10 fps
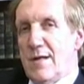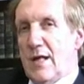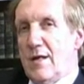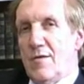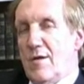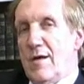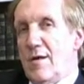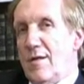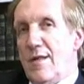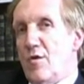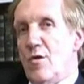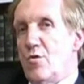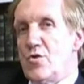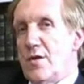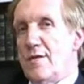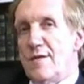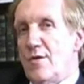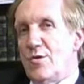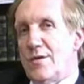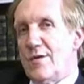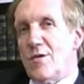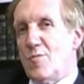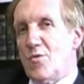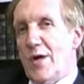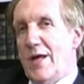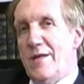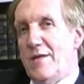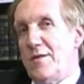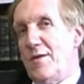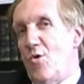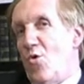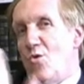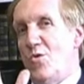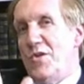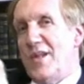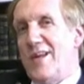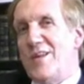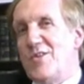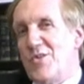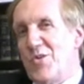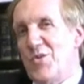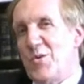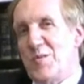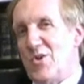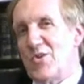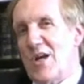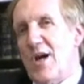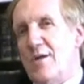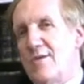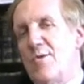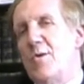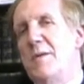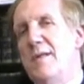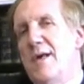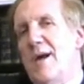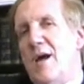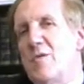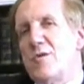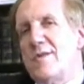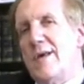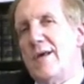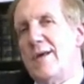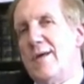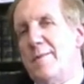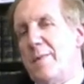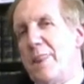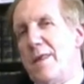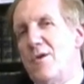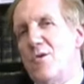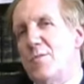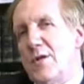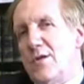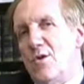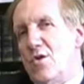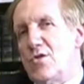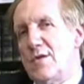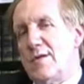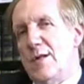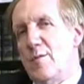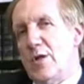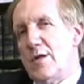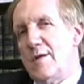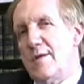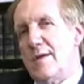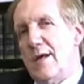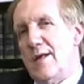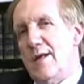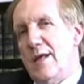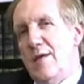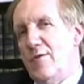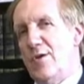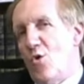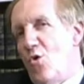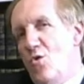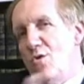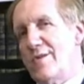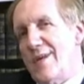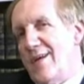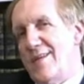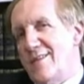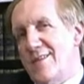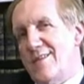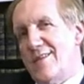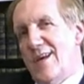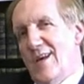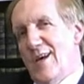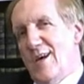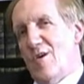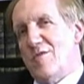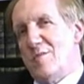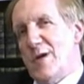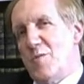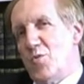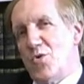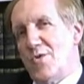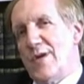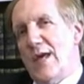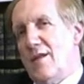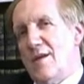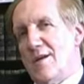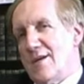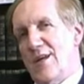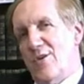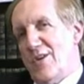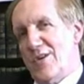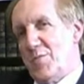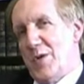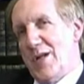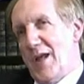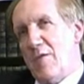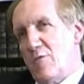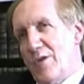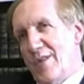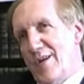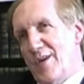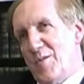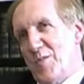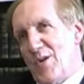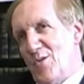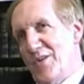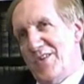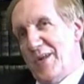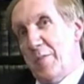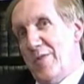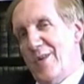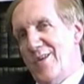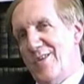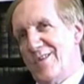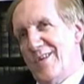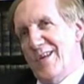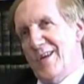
and theologians don't comprehend all that is to know about God. So I would say human knowledge is limited, and even all sciences of man put together cannot explain everything, but only some things.